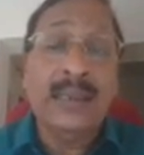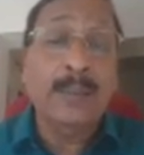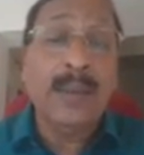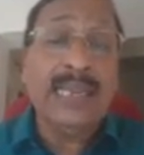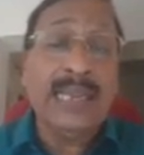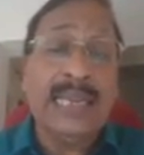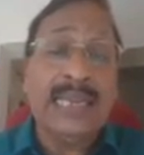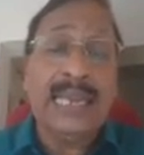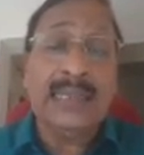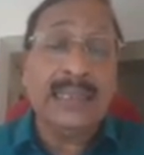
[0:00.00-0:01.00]
by an
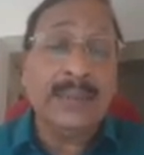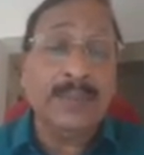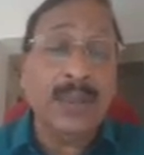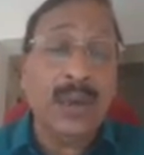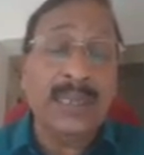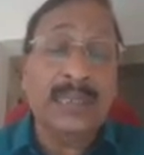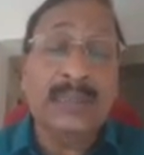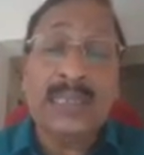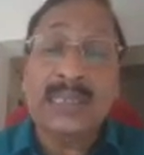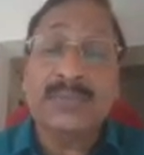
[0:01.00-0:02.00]
angle. I mean
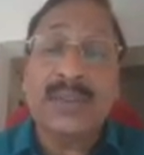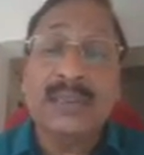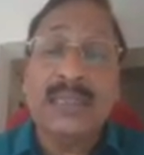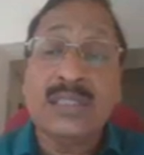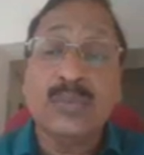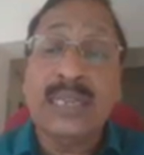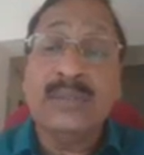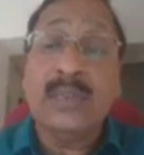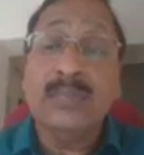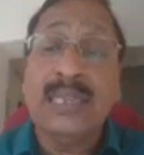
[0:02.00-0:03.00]
this one
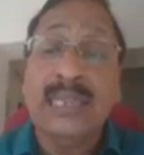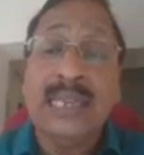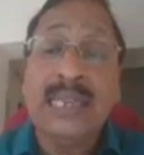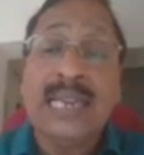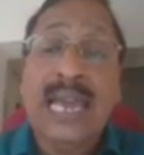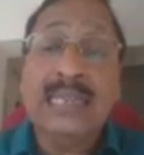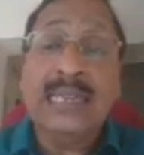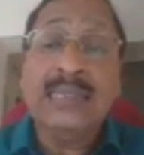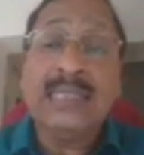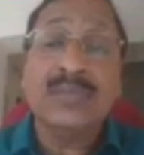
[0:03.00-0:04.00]
will be
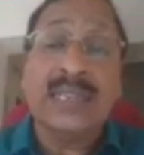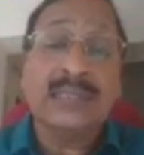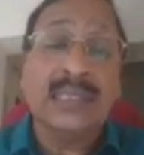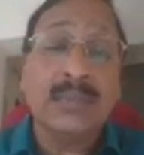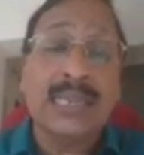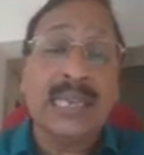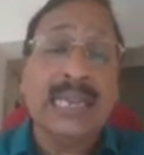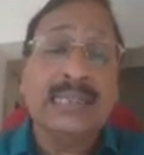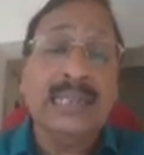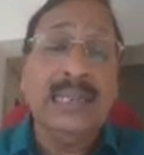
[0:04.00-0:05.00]
lagging this vector by
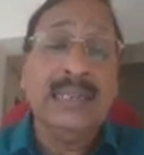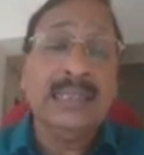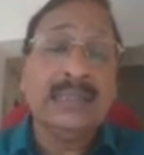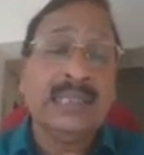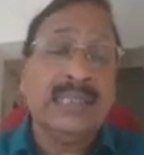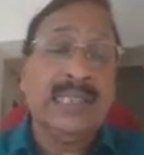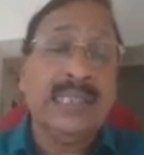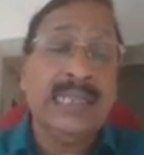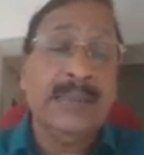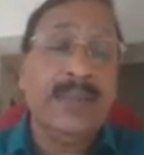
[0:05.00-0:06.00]
angle 30
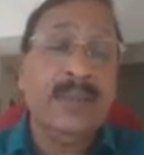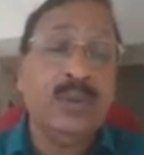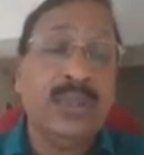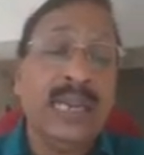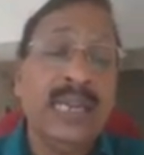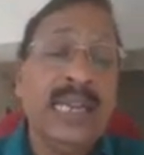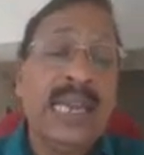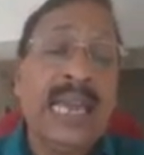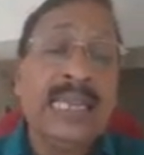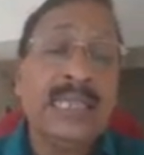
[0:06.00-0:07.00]
degree. Therefore, the
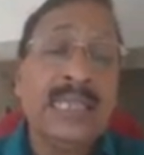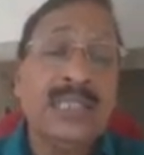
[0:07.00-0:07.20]
answer is